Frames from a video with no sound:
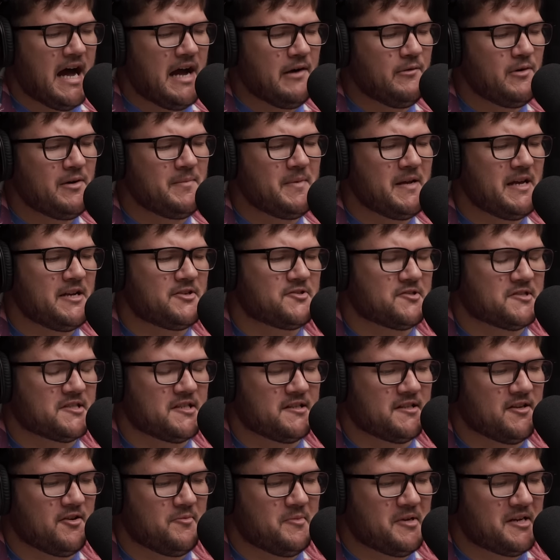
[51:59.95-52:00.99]
I would be
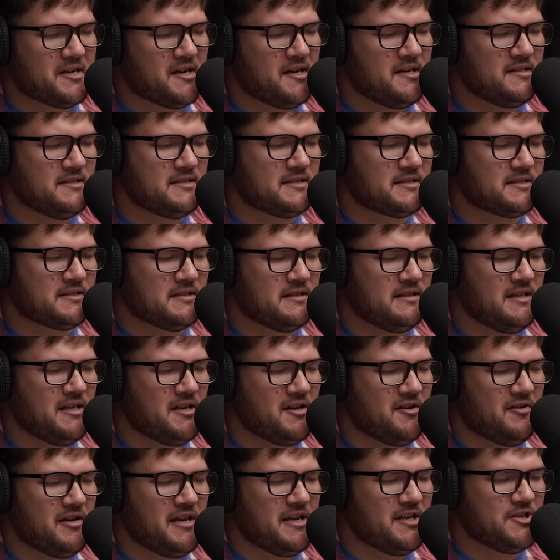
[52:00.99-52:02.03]
interested though, because, you
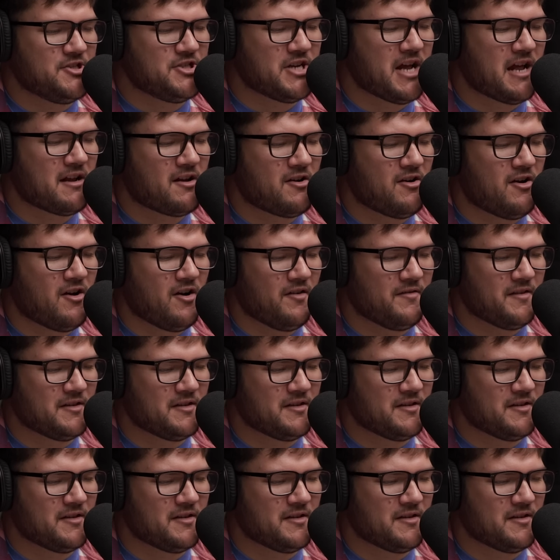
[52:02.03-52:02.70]
know, in a jet car,